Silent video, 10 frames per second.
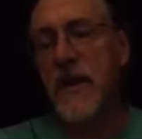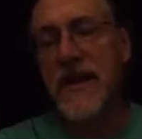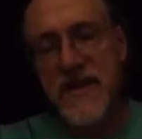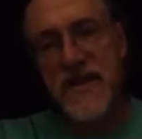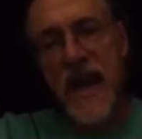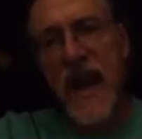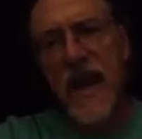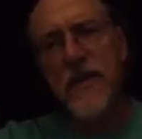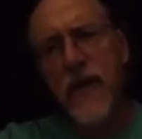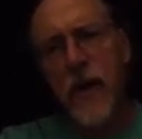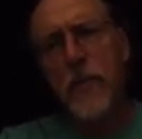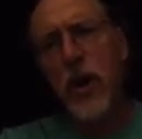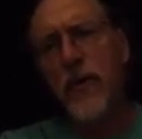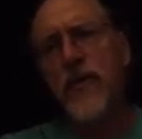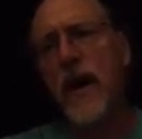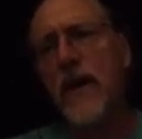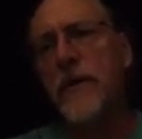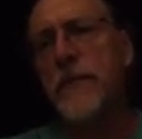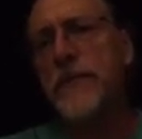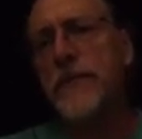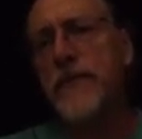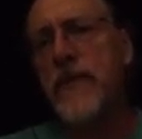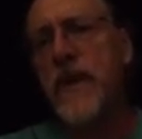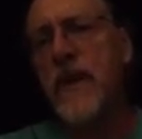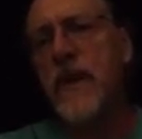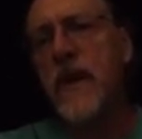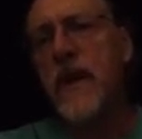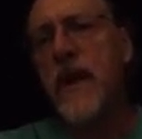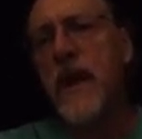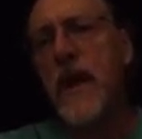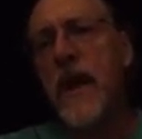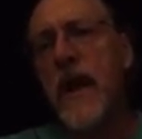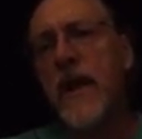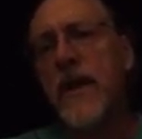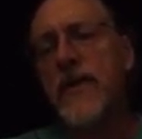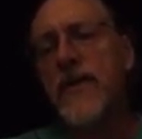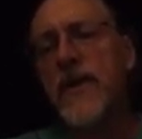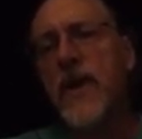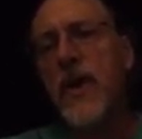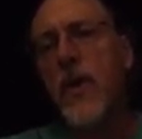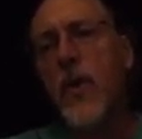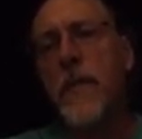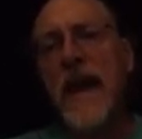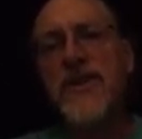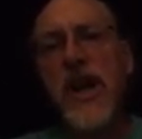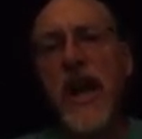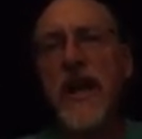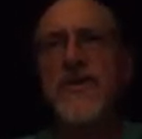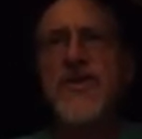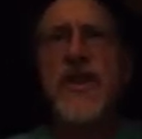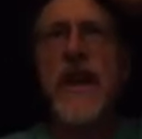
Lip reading: save a profile. And we may change the